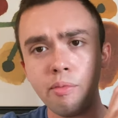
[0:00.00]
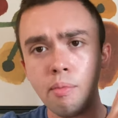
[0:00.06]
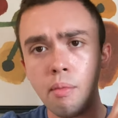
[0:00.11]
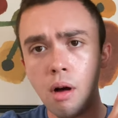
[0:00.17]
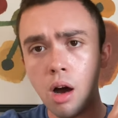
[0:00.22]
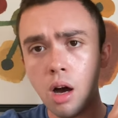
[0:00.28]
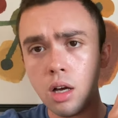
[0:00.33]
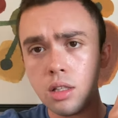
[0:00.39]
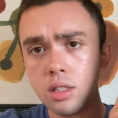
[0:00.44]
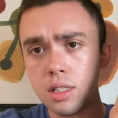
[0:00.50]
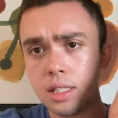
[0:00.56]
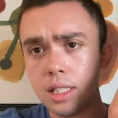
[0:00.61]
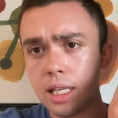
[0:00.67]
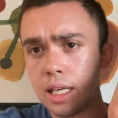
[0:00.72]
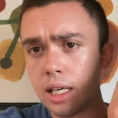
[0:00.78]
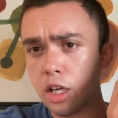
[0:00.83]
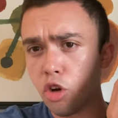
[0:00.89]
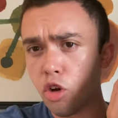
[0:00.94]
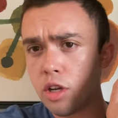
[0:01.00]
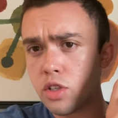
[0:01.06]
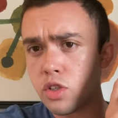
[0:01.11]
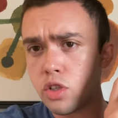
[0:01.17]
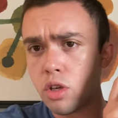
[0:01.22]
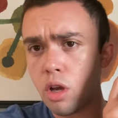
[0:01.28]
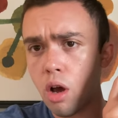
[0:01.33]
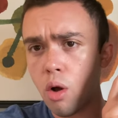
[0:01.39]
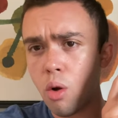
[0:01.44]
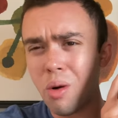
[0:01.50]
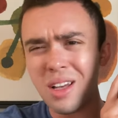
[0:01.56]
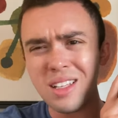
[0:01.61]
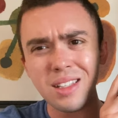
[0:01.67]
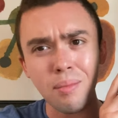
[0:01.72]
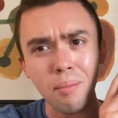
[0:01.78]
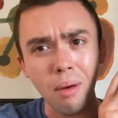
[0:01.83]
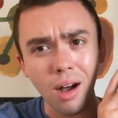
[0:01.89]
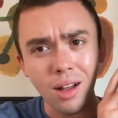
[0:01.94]
Monte Cristo. Is
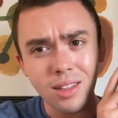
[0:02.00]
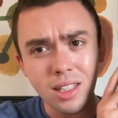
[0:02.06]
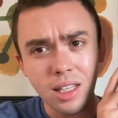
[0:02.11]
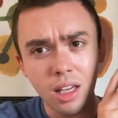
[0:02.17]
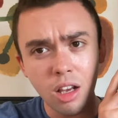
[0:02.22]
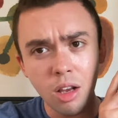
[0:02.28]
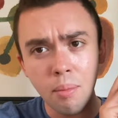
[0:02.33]
it Monte?